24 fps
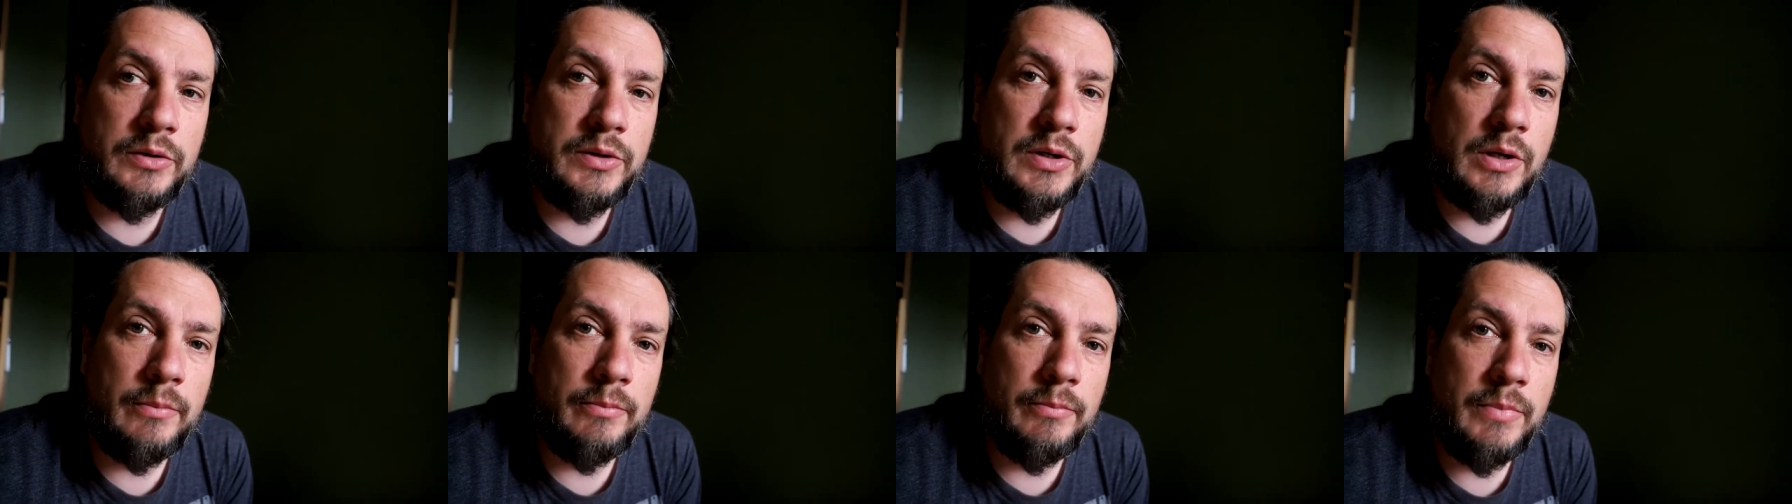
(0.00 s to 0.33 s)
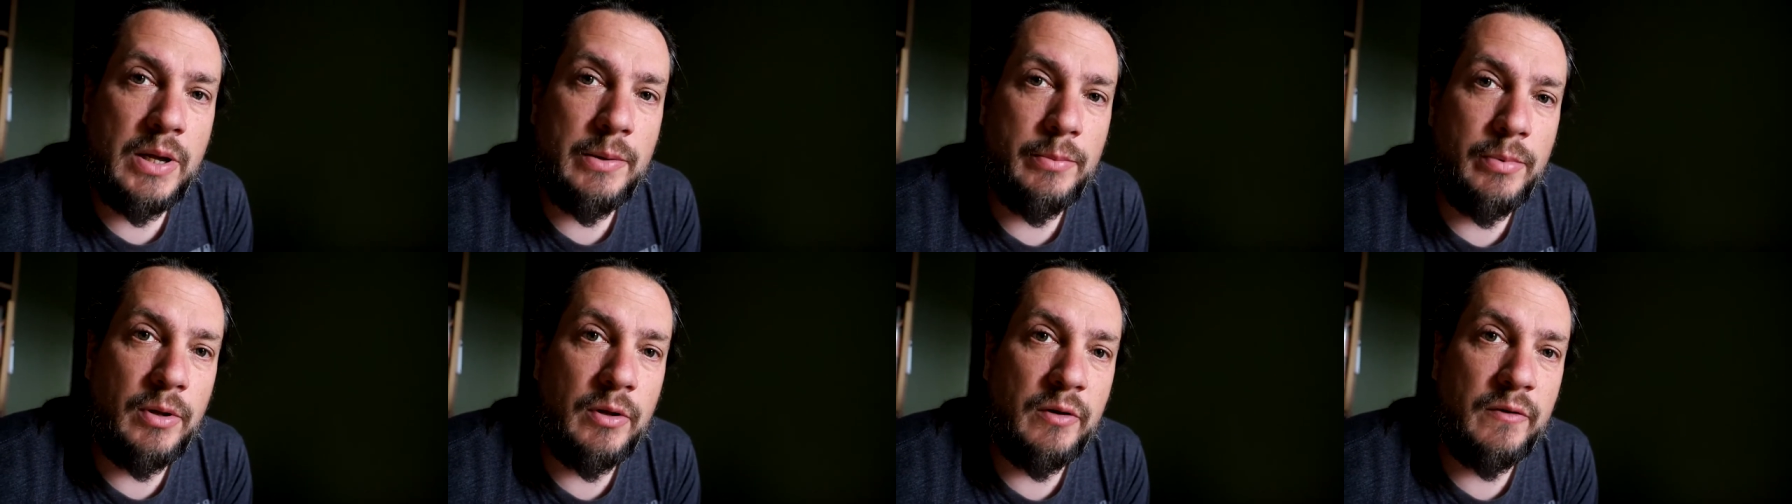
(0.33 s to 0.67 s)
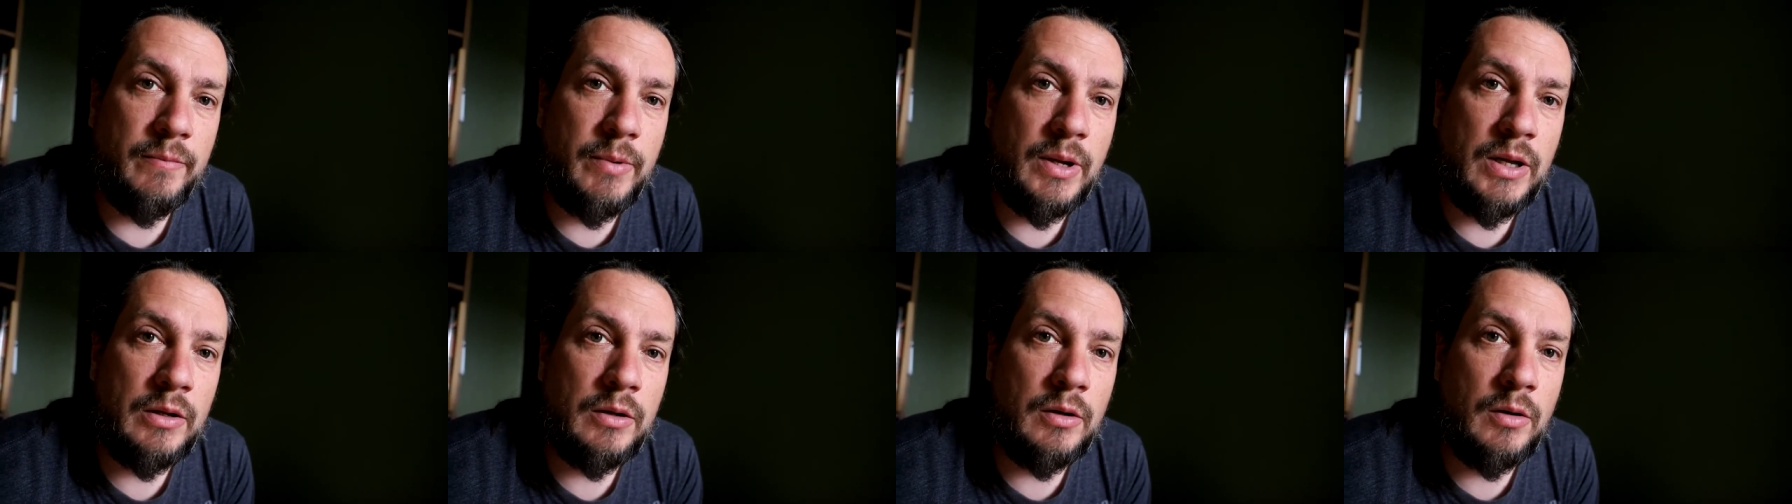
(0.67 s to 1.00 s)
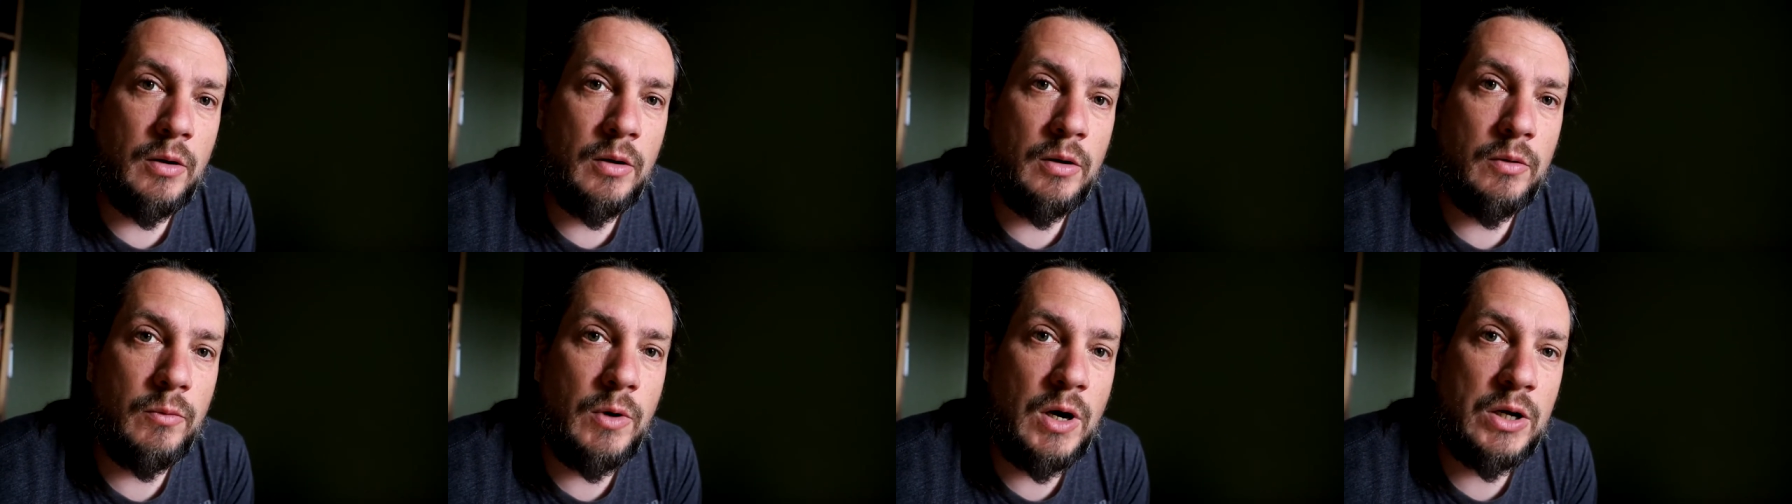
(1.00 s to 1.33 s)
some people who've
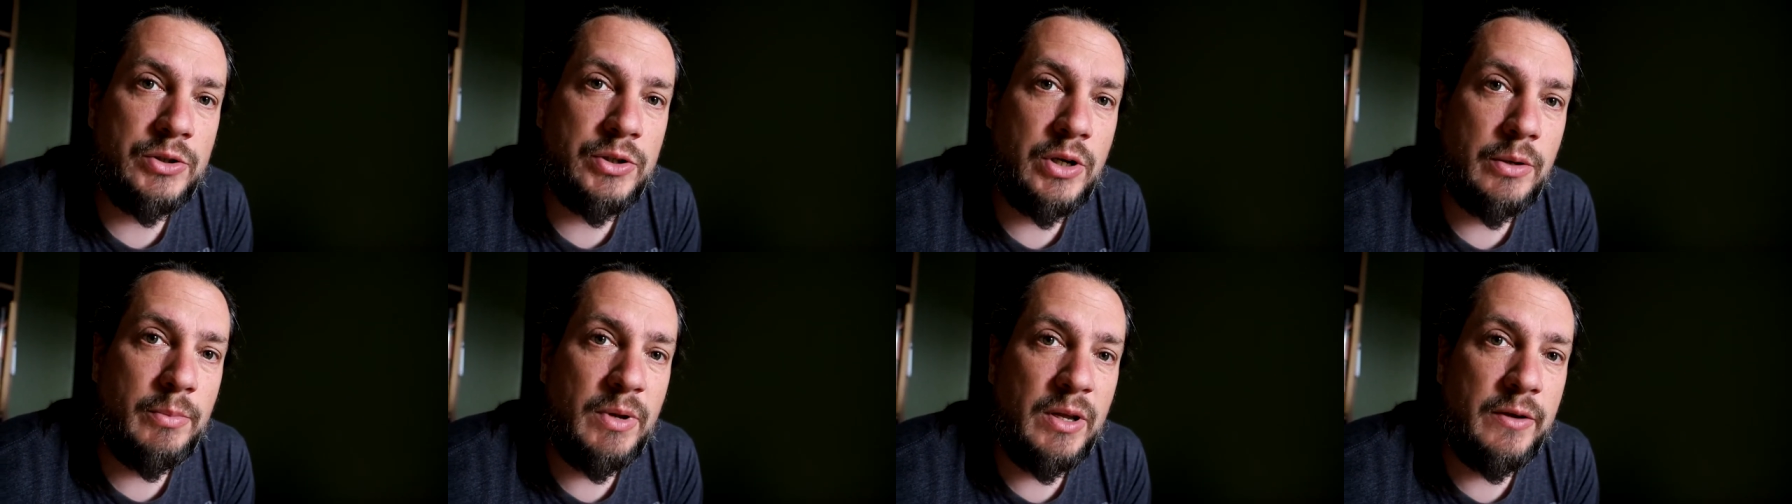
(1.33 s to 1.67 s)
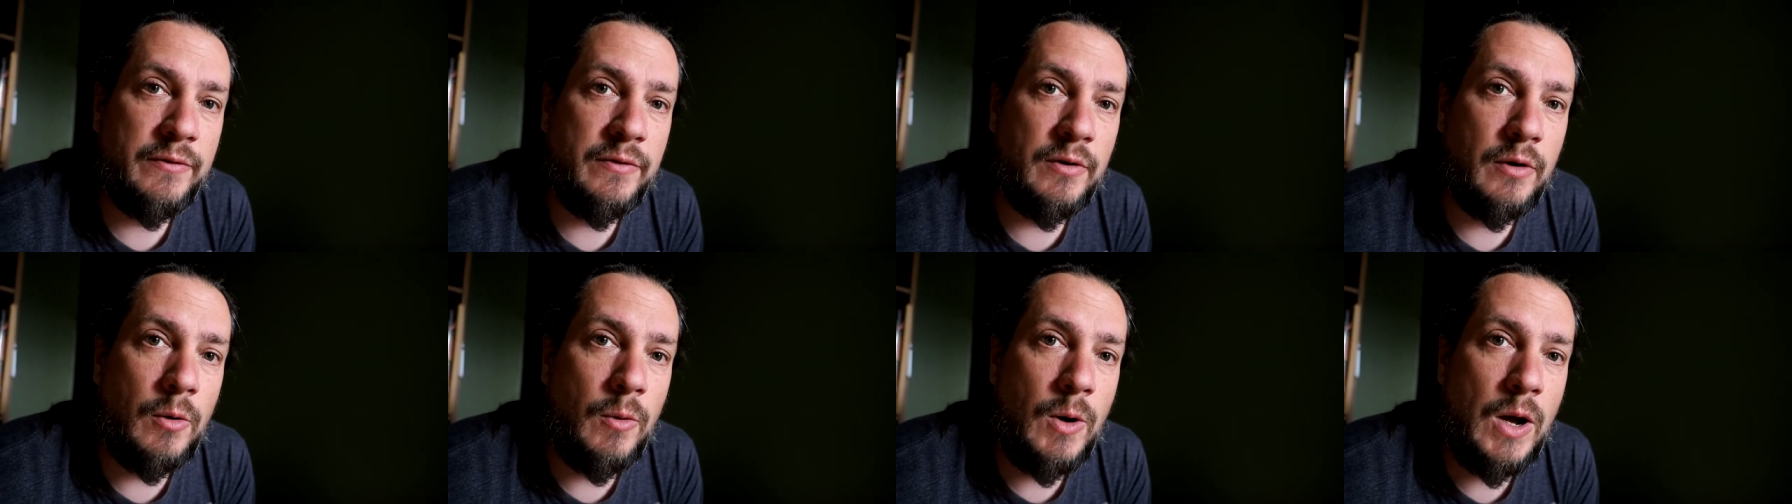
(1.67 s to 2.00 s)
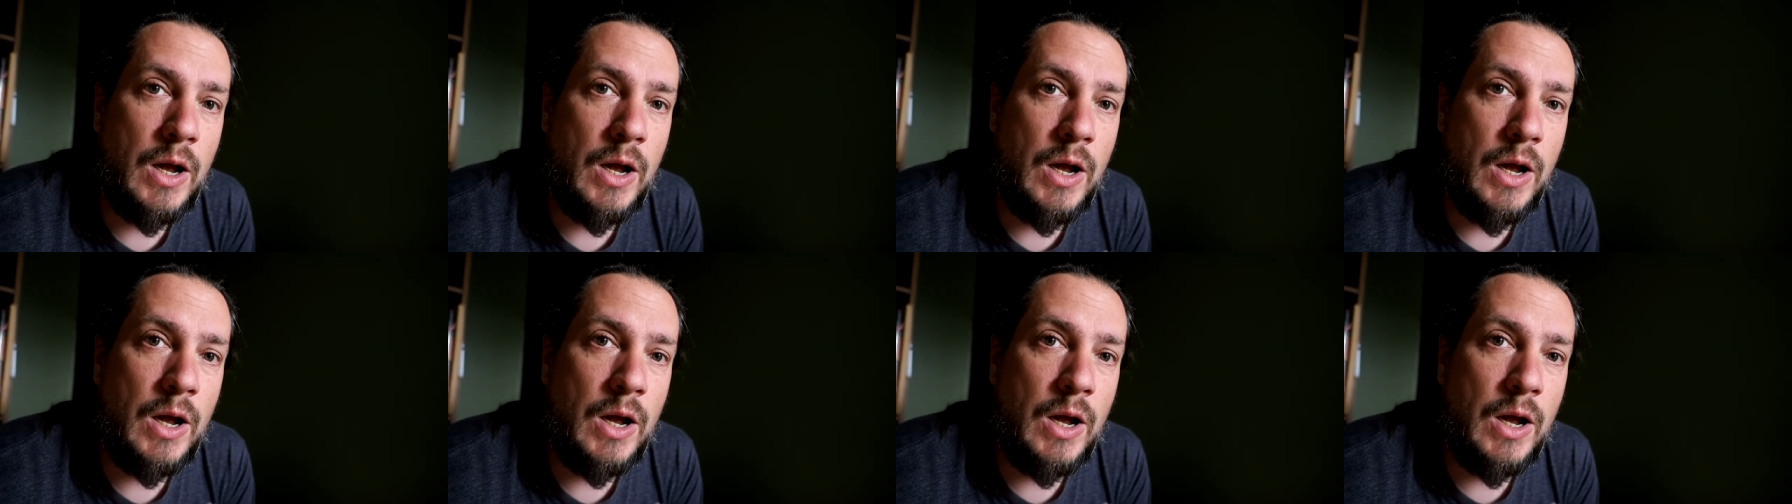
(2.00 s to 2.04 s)
been watching me for a